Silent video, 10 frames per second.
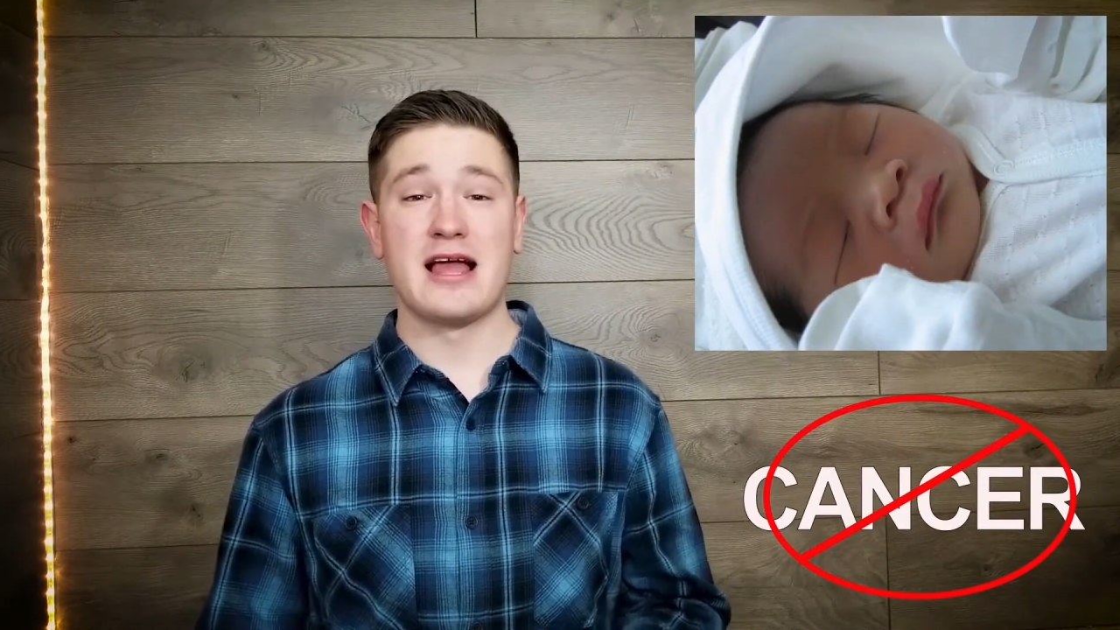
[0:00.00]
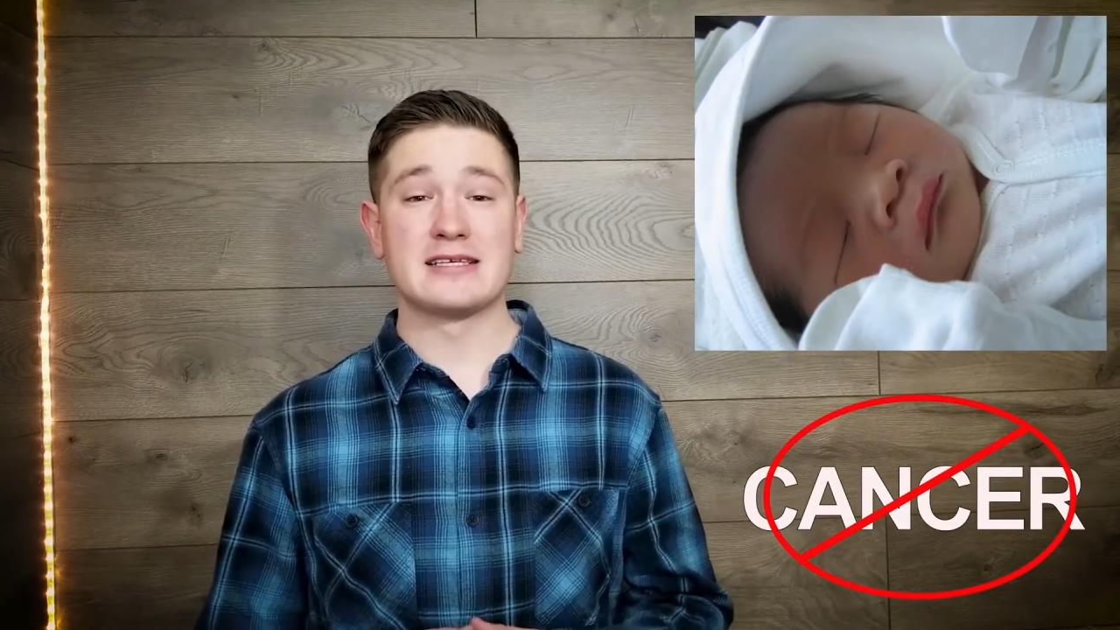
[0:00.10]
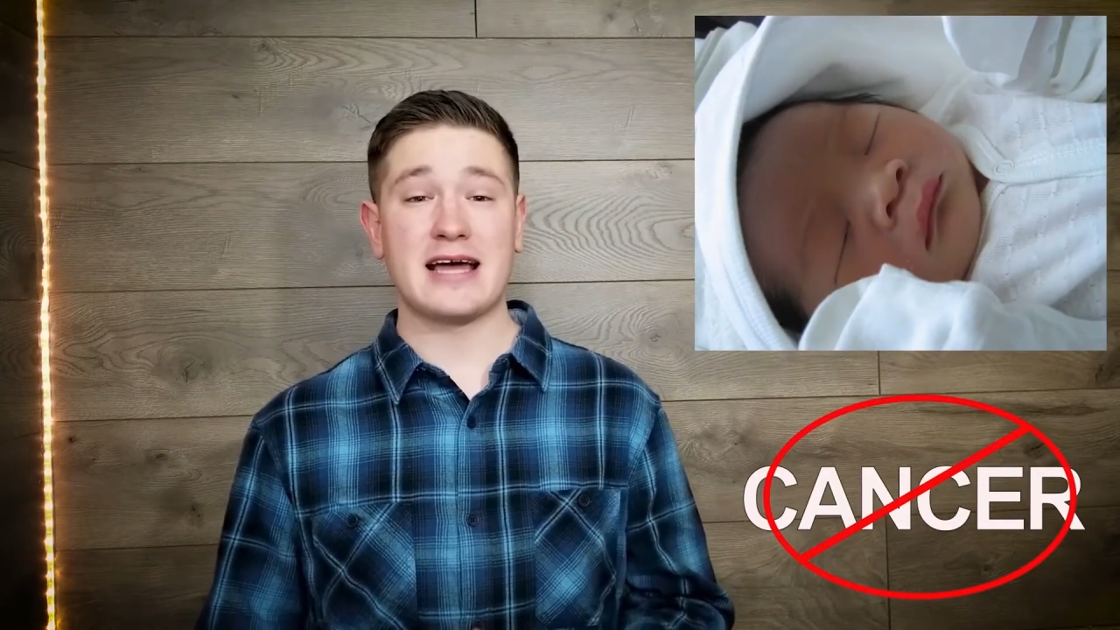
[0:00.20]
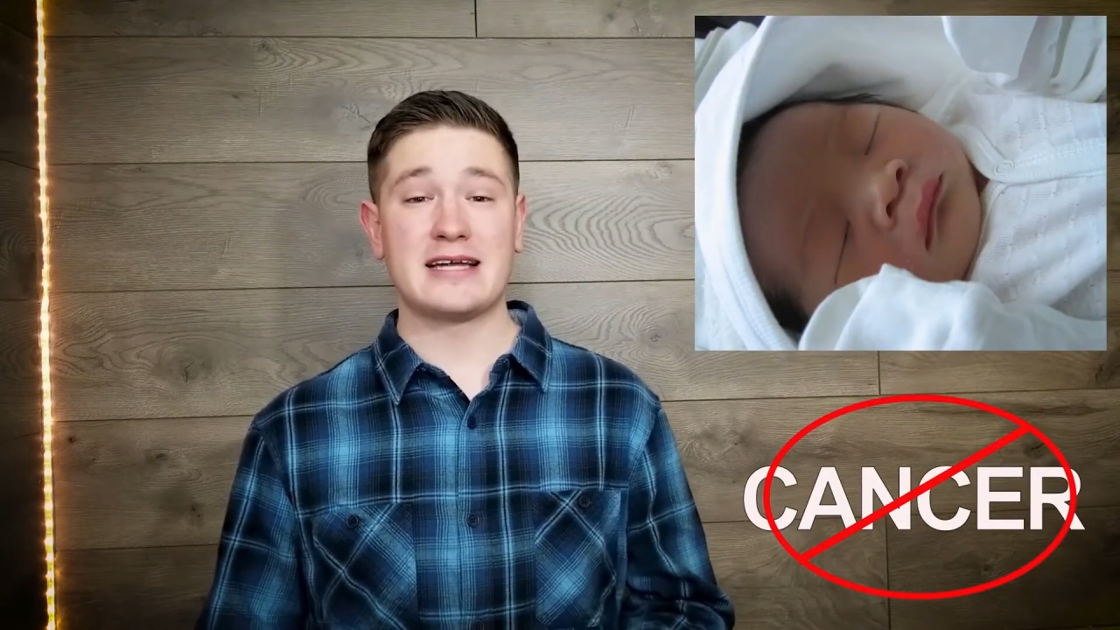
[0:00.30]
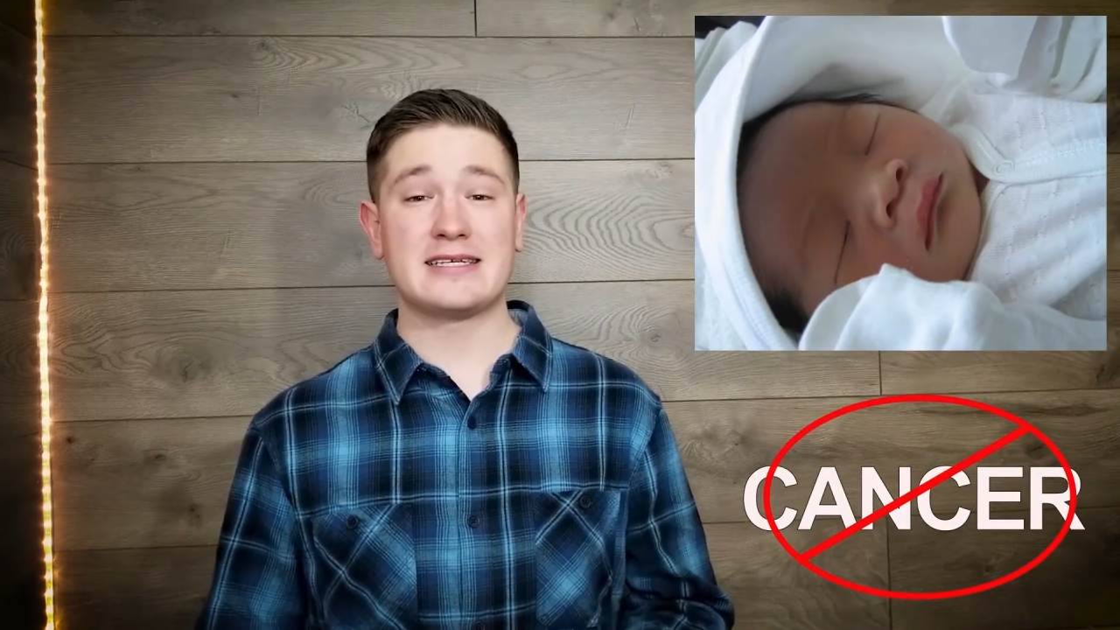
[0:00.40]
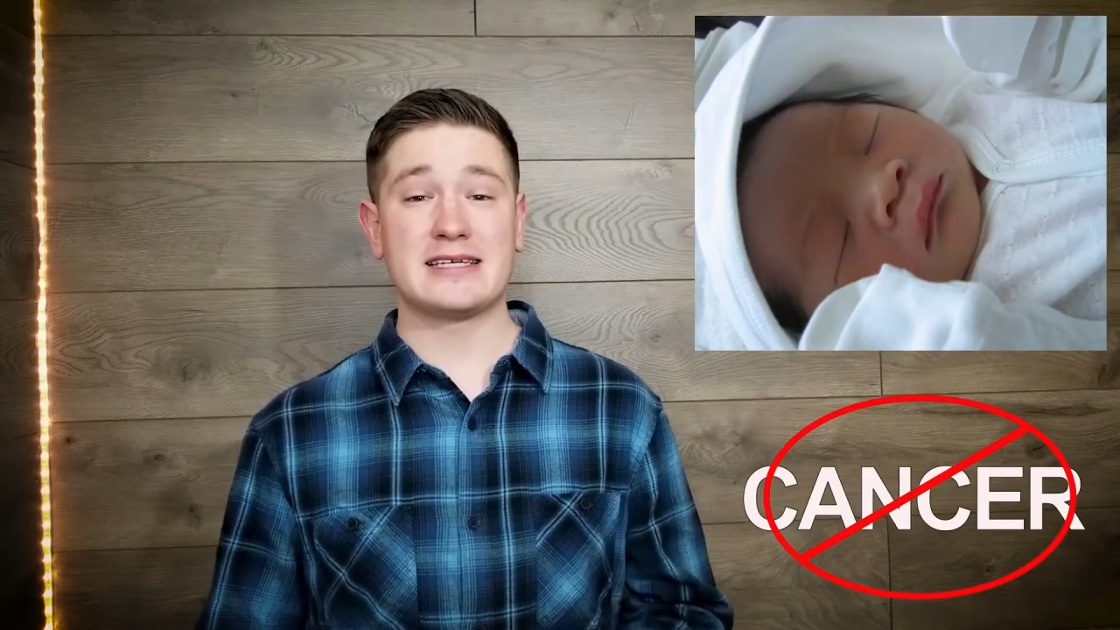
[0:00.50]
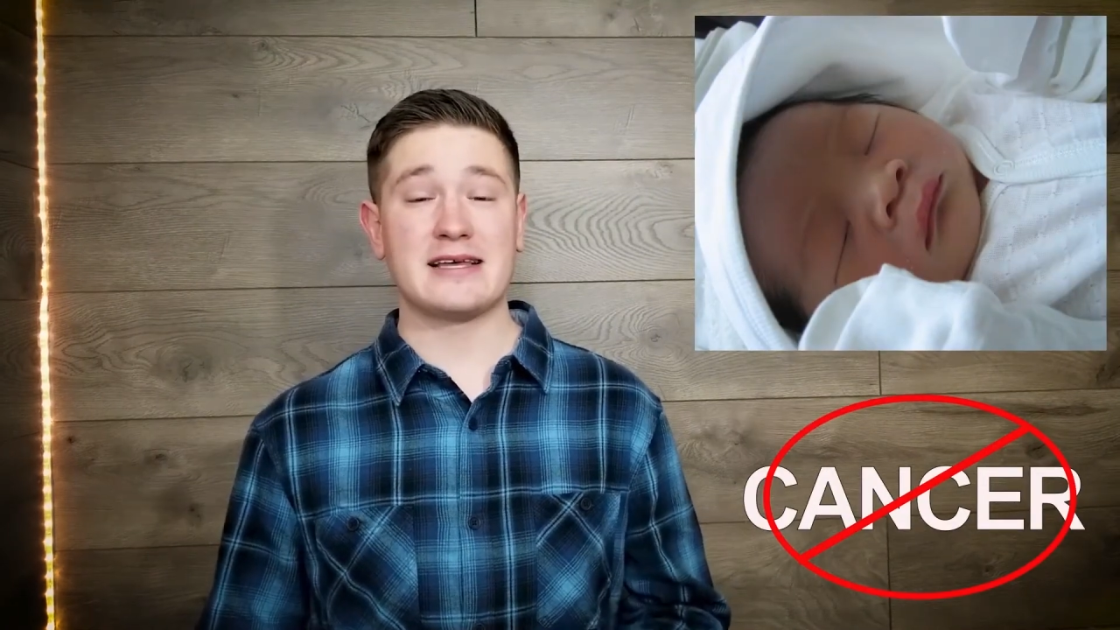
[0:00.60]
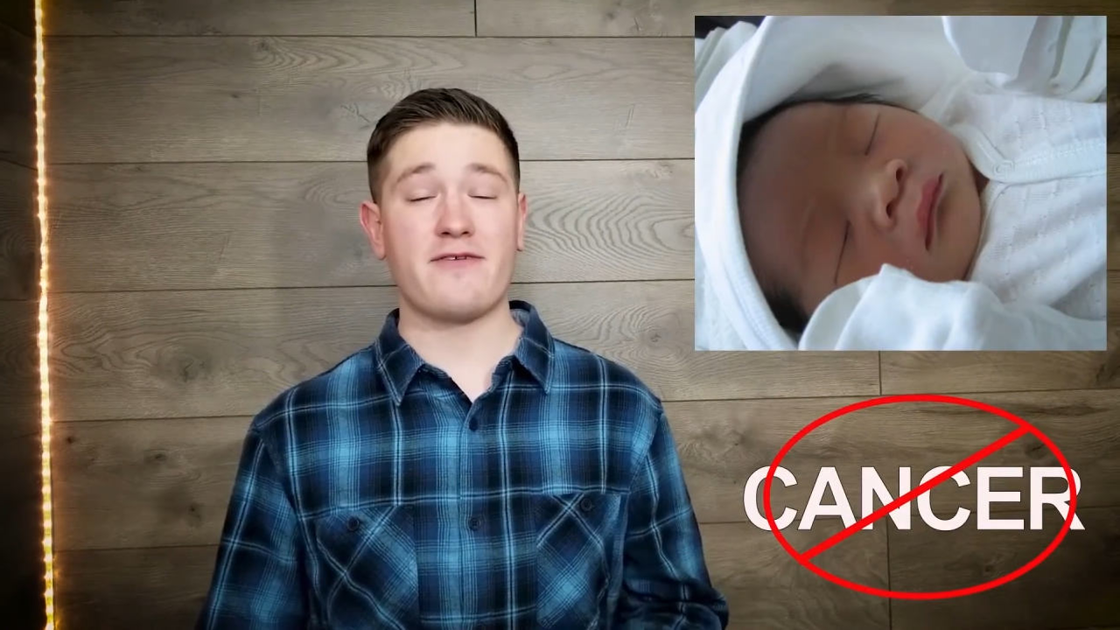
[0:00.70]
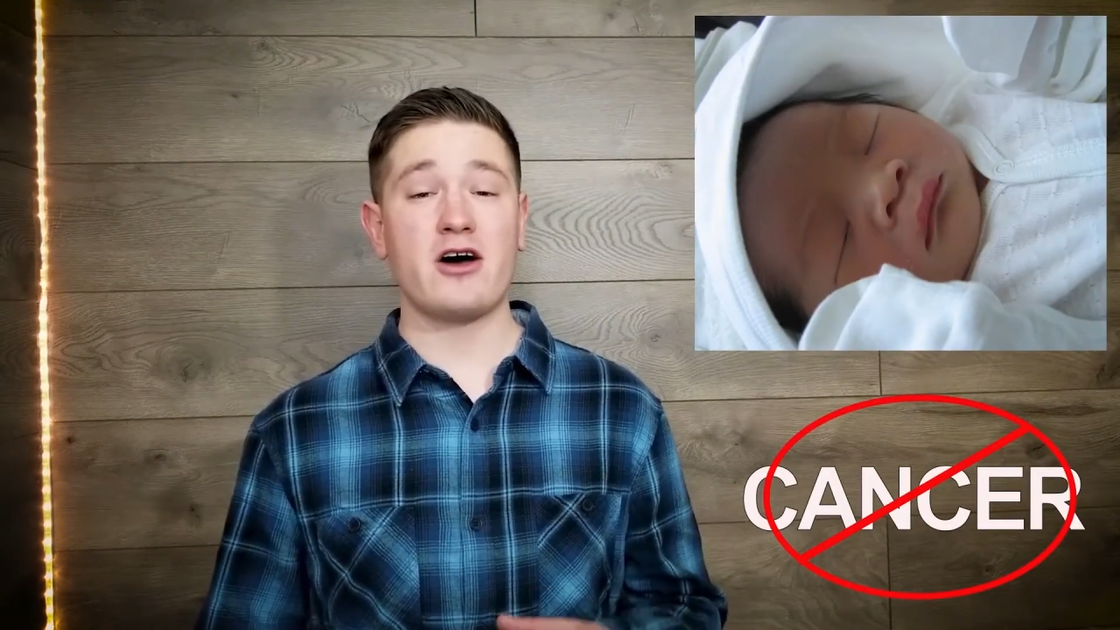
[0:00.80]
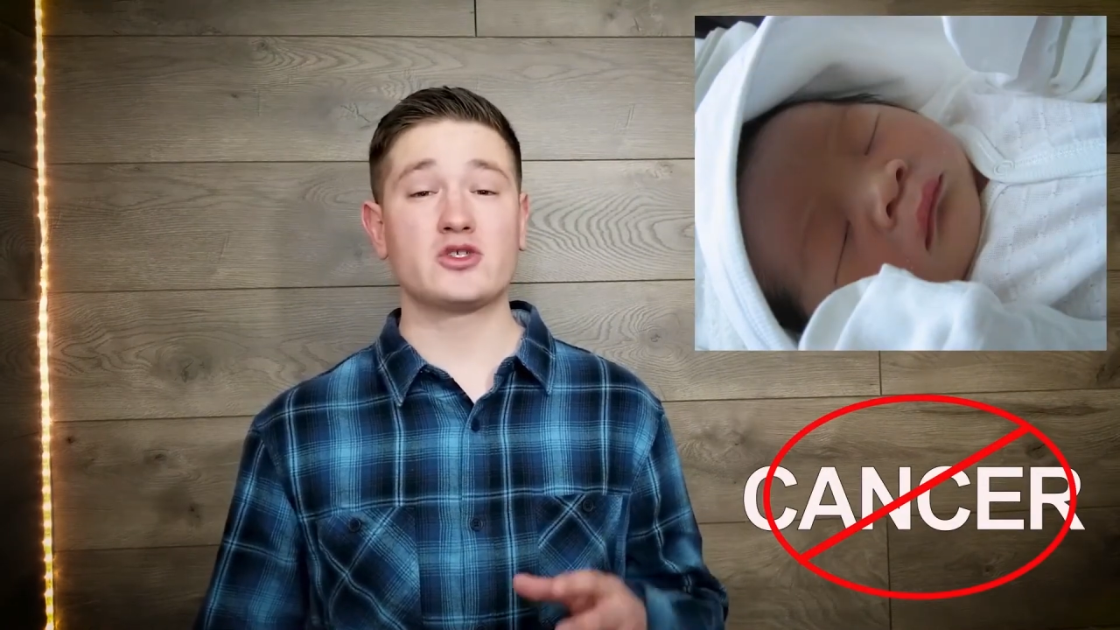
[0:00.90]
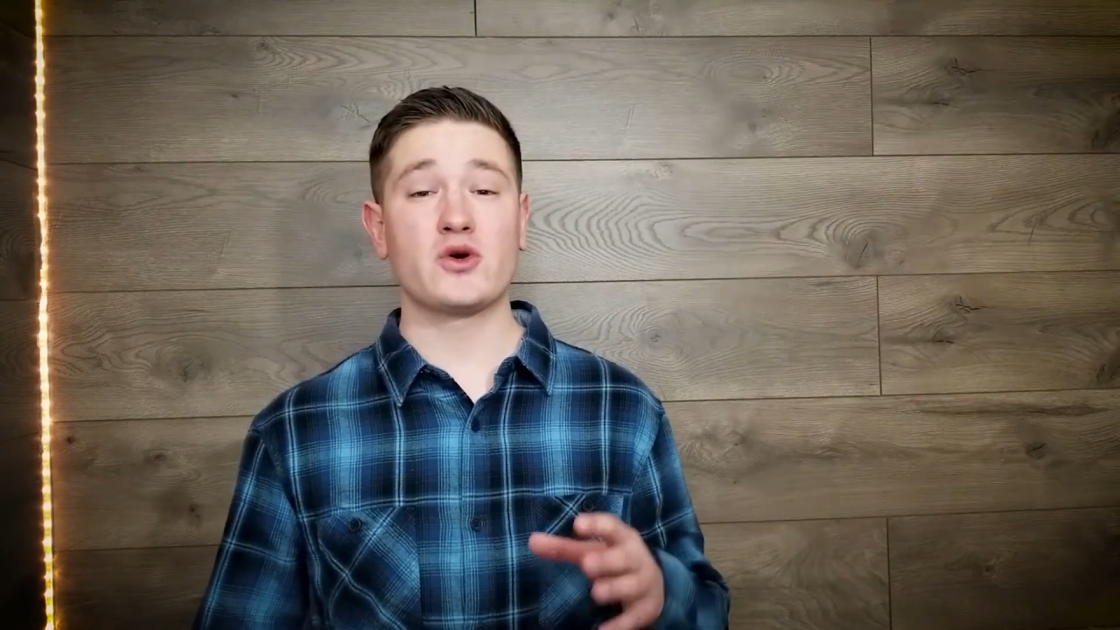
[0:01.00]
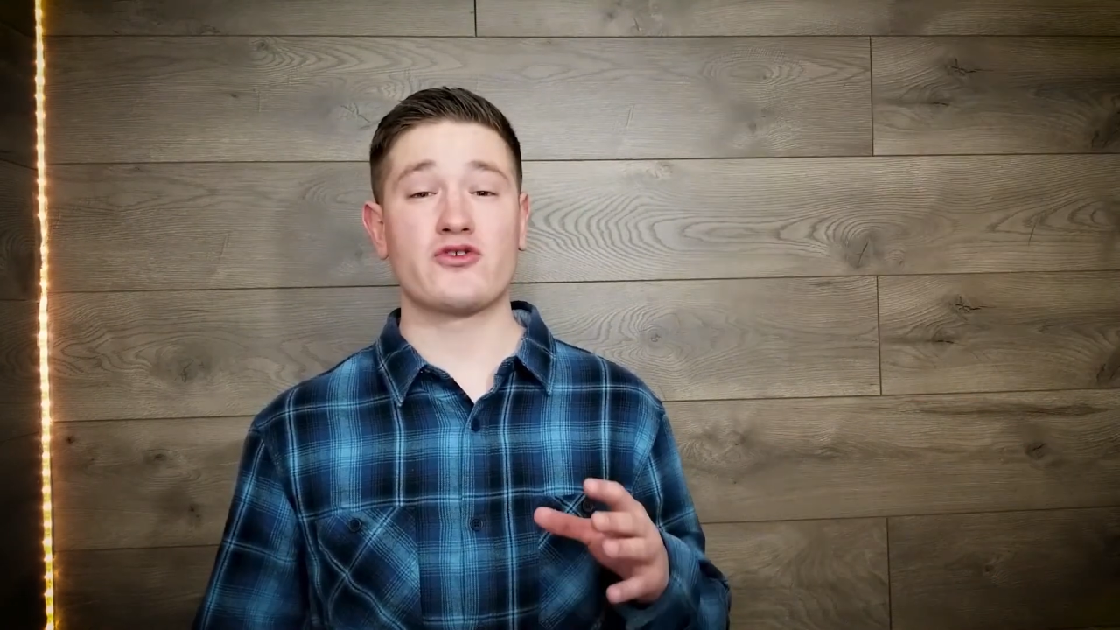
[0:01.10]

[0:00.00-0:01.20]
Scientists have also